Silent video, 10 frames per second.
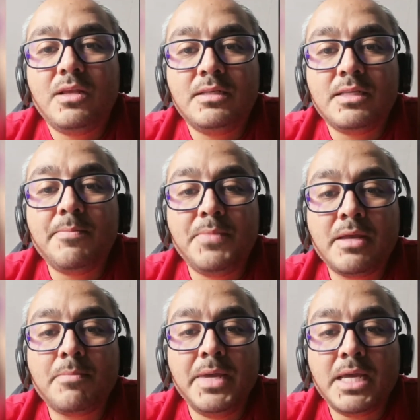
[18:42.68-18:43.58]
is a
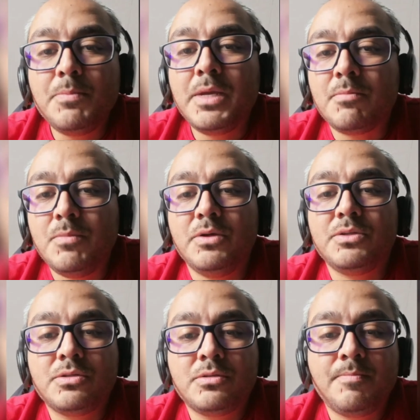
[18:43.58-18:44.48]
big
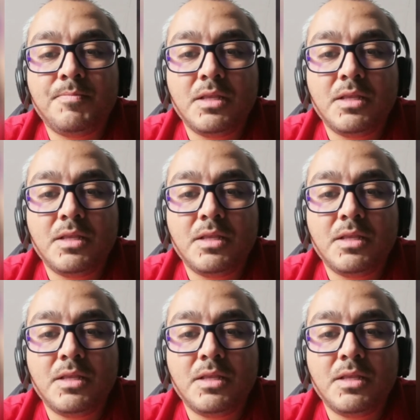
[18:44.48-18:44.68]
plus.